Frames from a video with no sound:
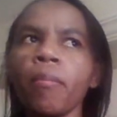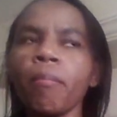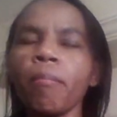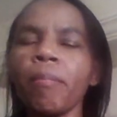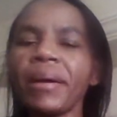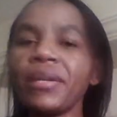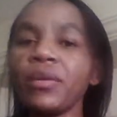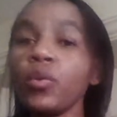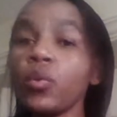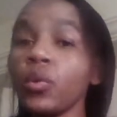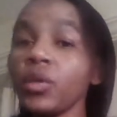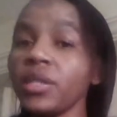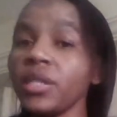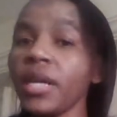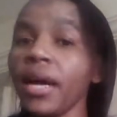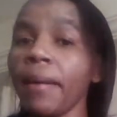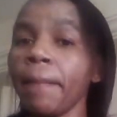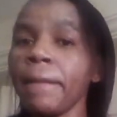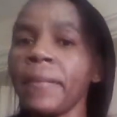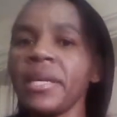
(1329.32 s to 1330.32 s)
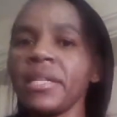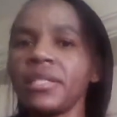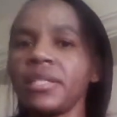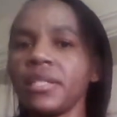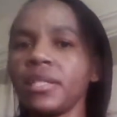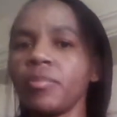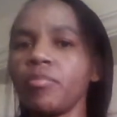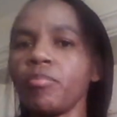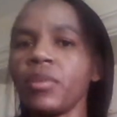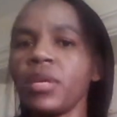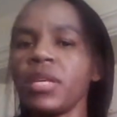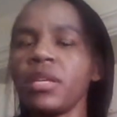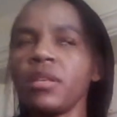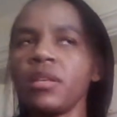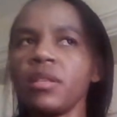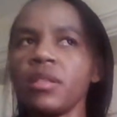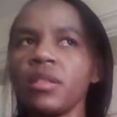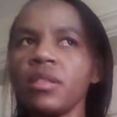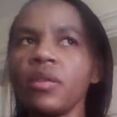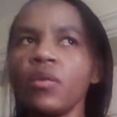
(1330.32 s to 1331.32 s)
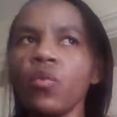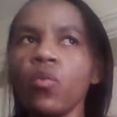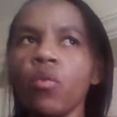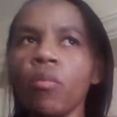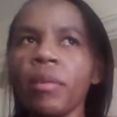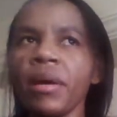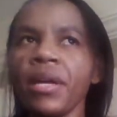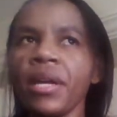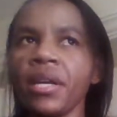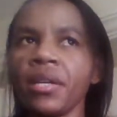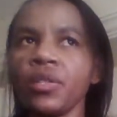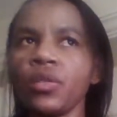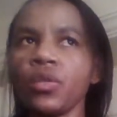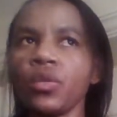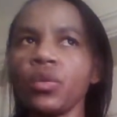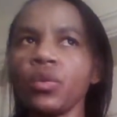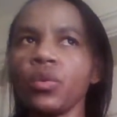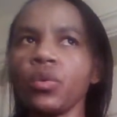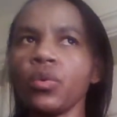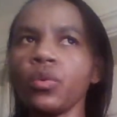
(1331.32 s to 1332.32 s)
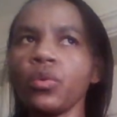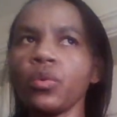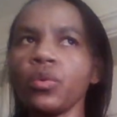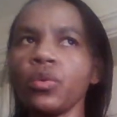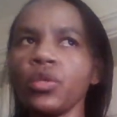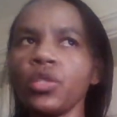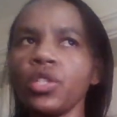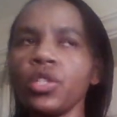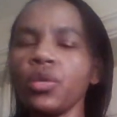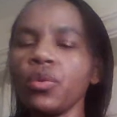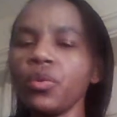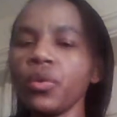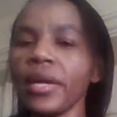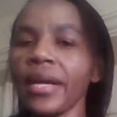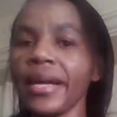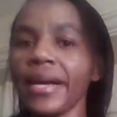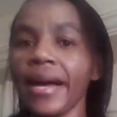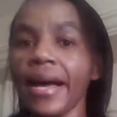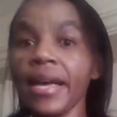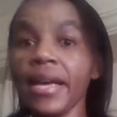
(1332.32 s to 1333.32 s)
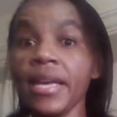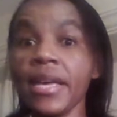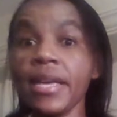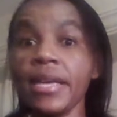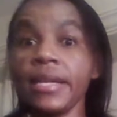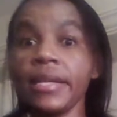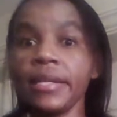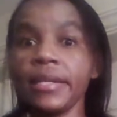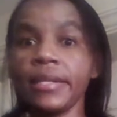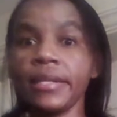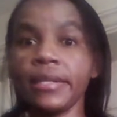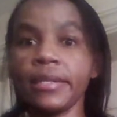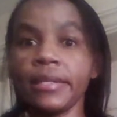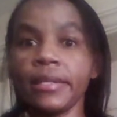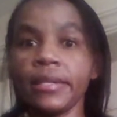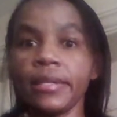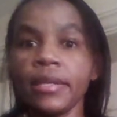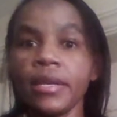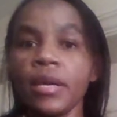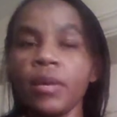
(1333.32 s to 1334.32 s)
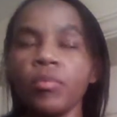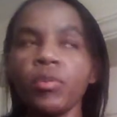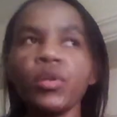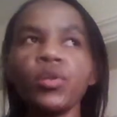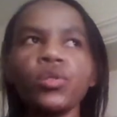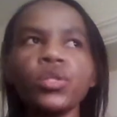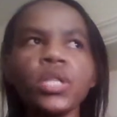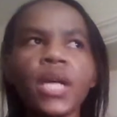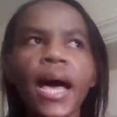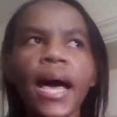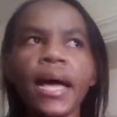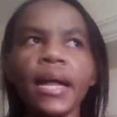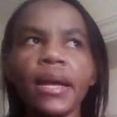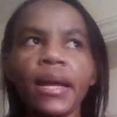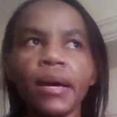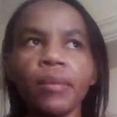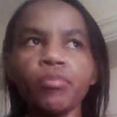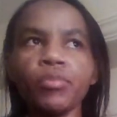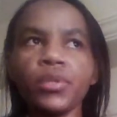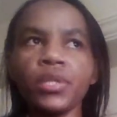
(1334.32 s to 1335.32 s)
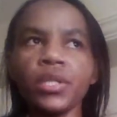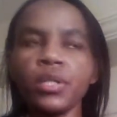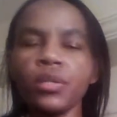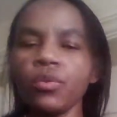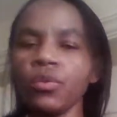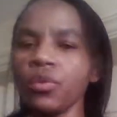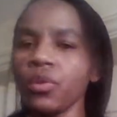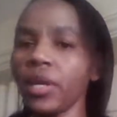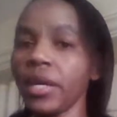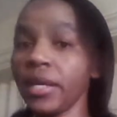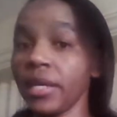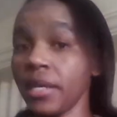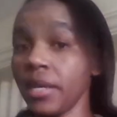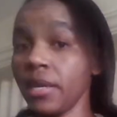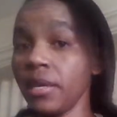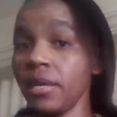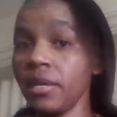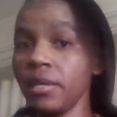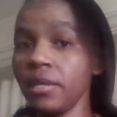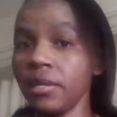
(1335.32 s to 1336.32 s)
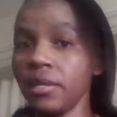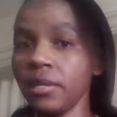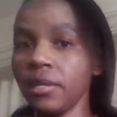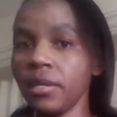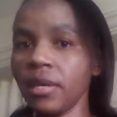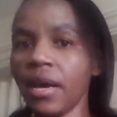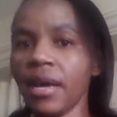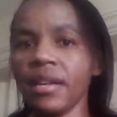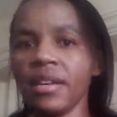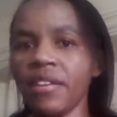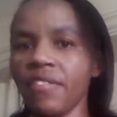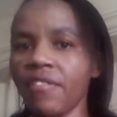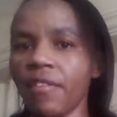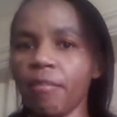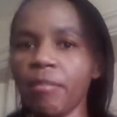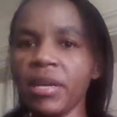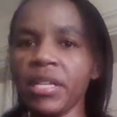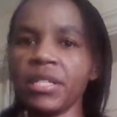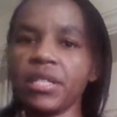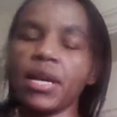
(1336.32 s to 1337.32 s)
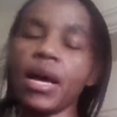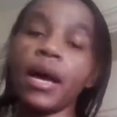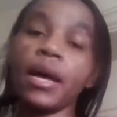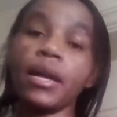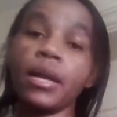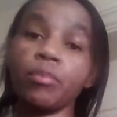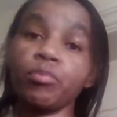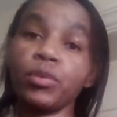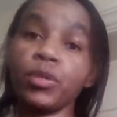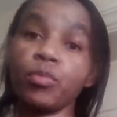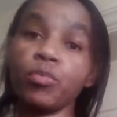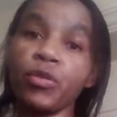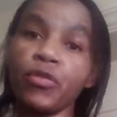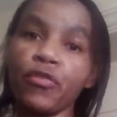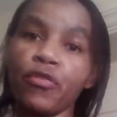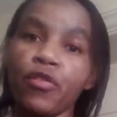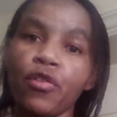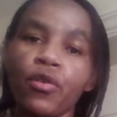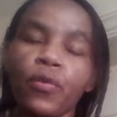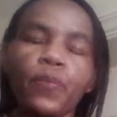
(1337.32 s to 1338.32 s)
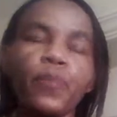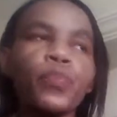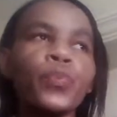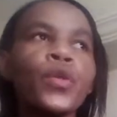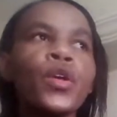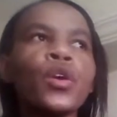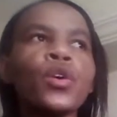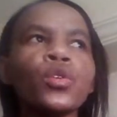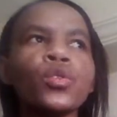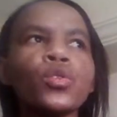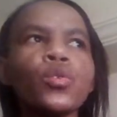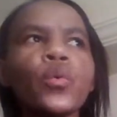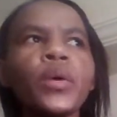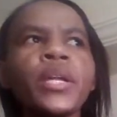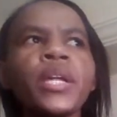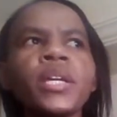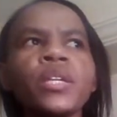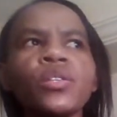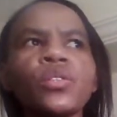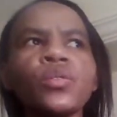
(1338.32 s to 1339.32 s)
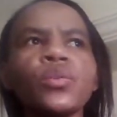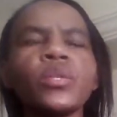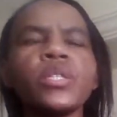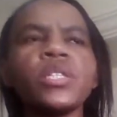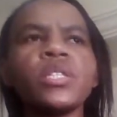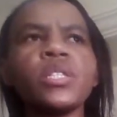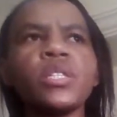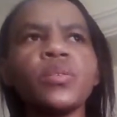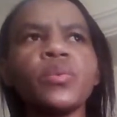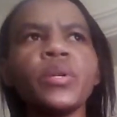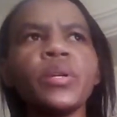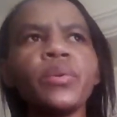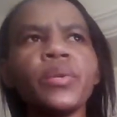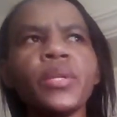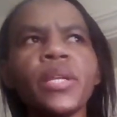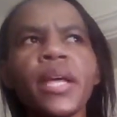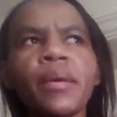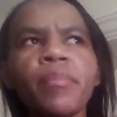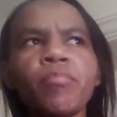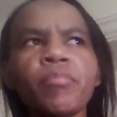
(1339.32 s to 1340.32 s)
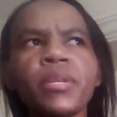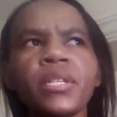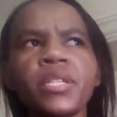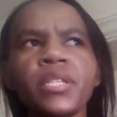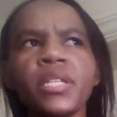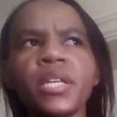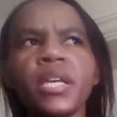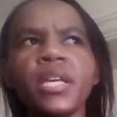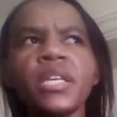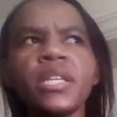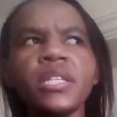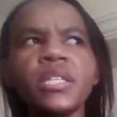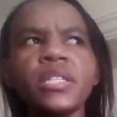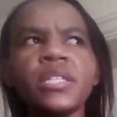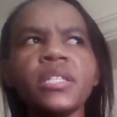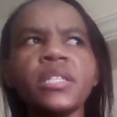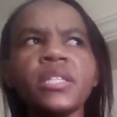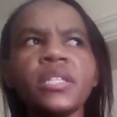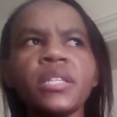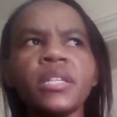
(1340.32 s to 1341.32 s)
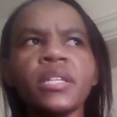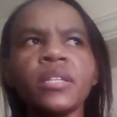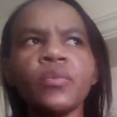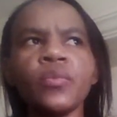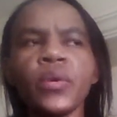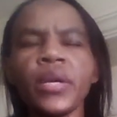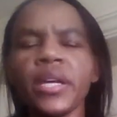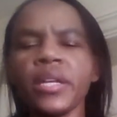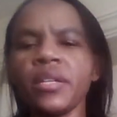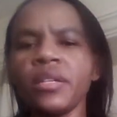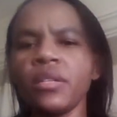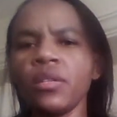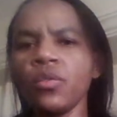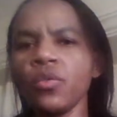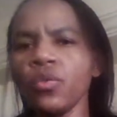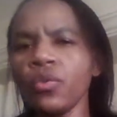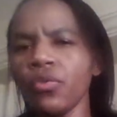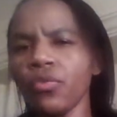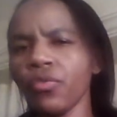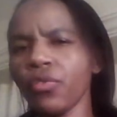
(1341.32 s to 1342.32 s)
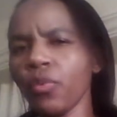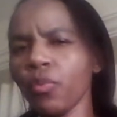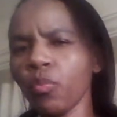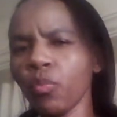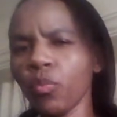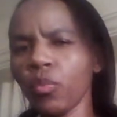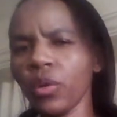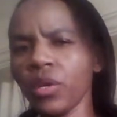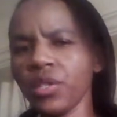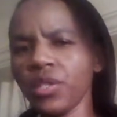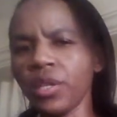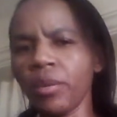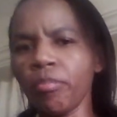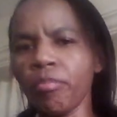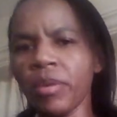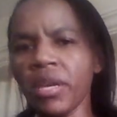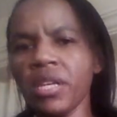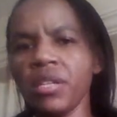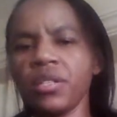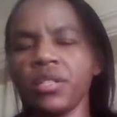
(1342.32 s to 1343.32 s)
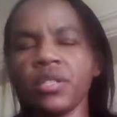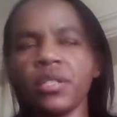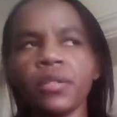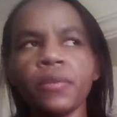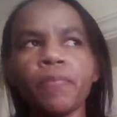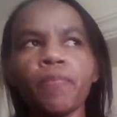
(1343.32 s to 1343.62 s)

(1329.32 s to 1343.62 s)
But what amazed me, the woman I saw, she looked like a Hindi. Because Arabs, they look like Hindi. I never met Arabs before. So when I saw, I said, where will I meet Hindi and wearing uniform as a maid?